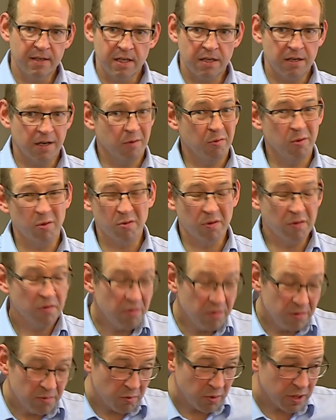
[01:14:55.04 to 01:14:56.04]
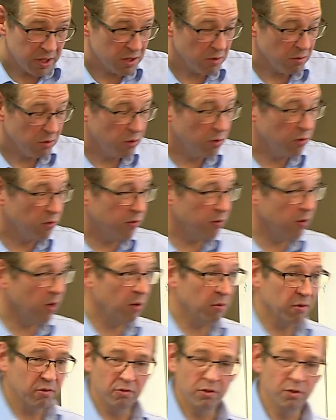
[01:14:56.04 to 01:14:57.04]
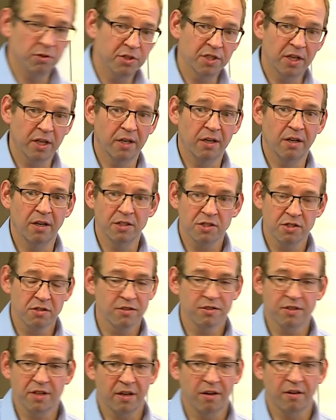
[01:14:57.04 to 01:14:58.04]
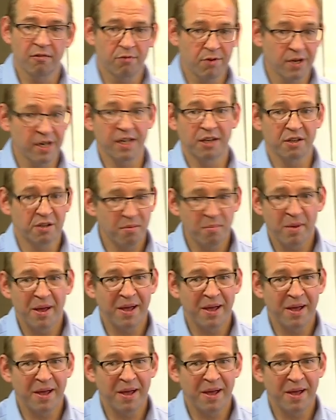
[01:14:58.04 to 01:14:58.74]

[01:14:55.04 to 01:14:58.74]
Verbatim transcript: you know, we, we do an awful lot with Royal Sun Alliance because they are really good at